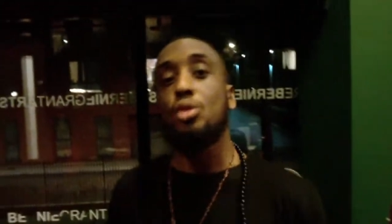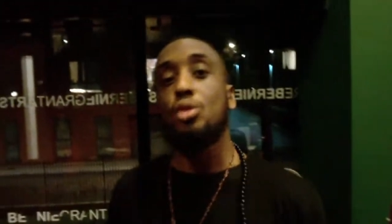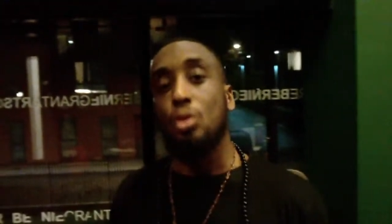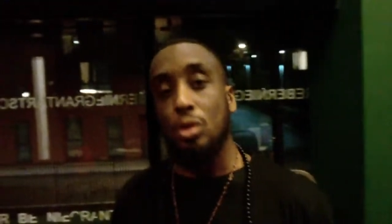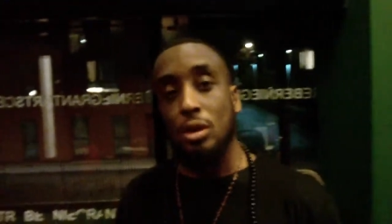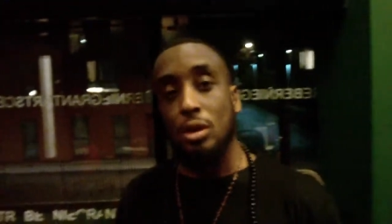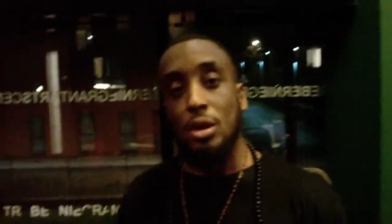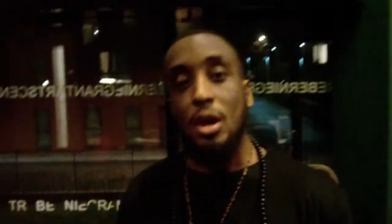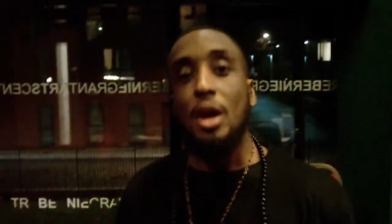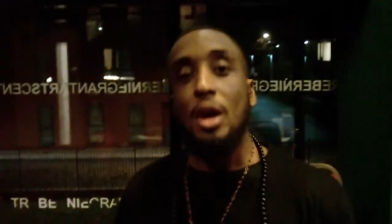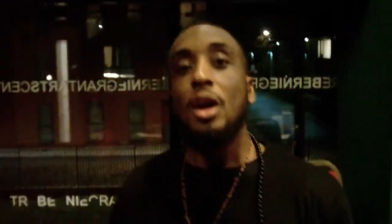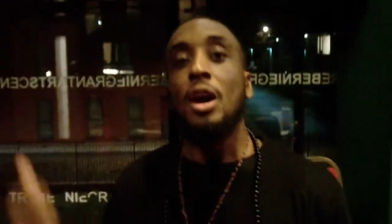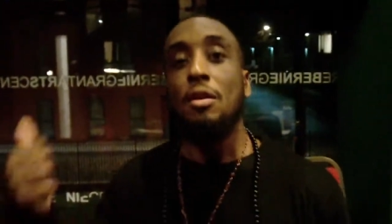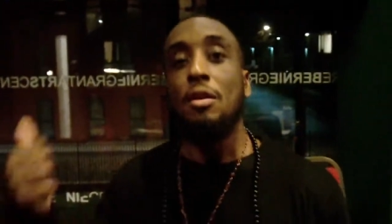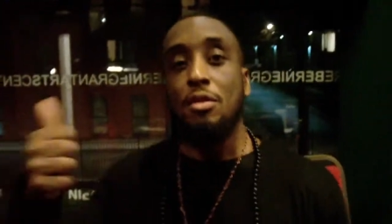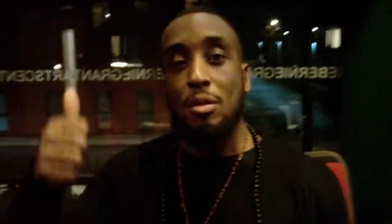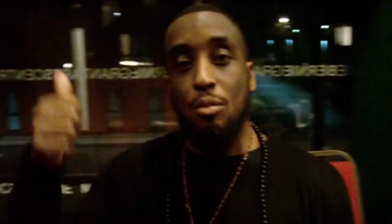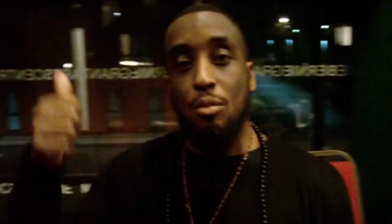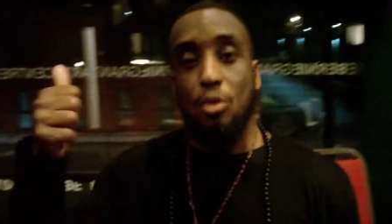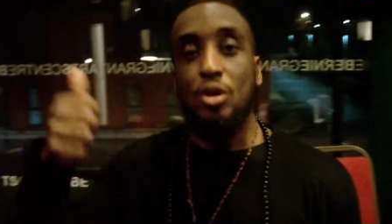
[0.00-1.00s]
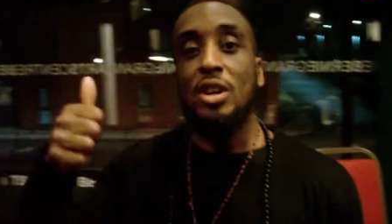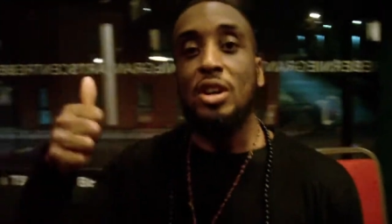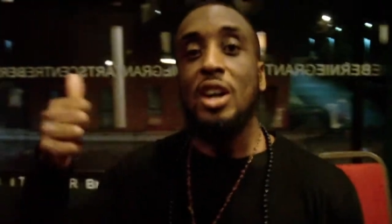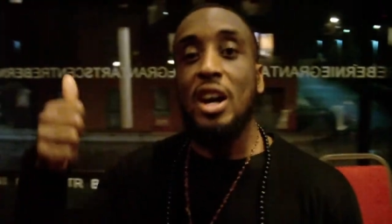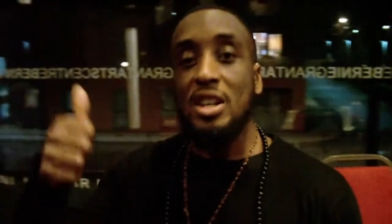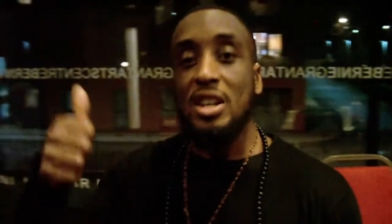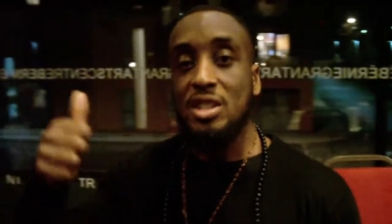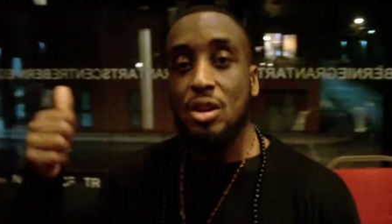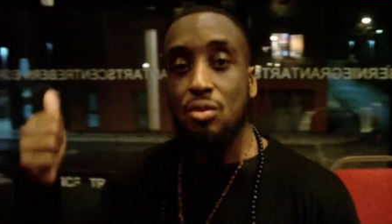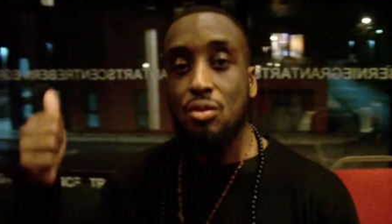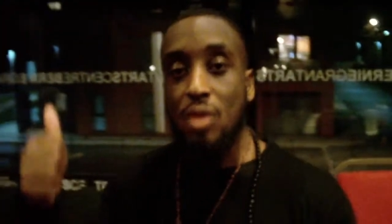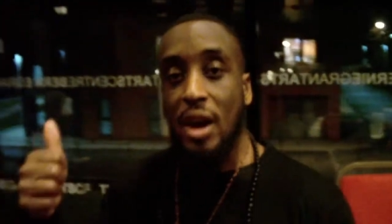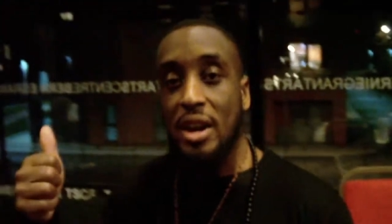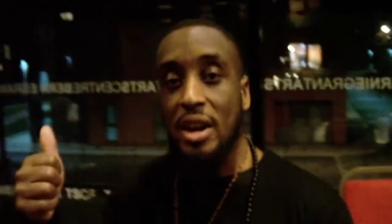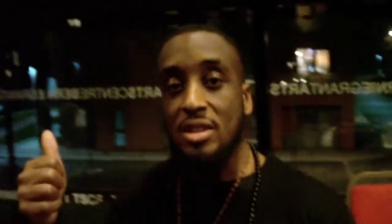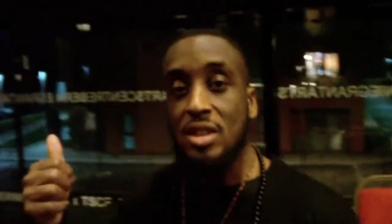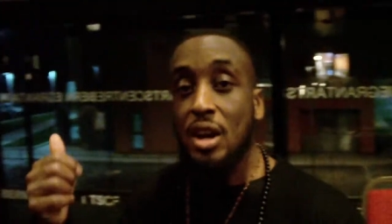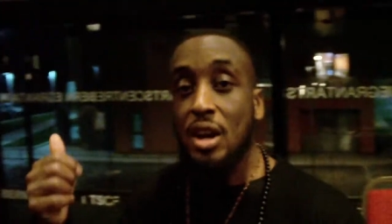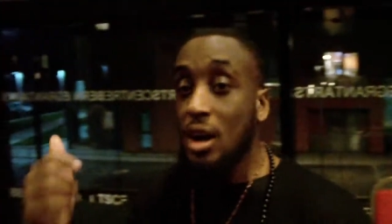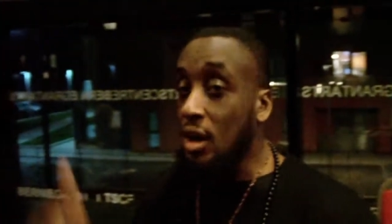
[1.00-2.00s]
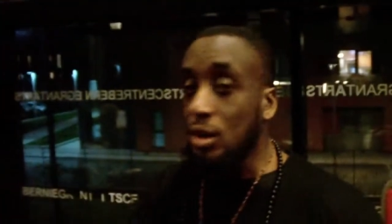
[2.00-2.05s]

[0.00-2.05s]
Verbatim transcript: calling every morning as I rise.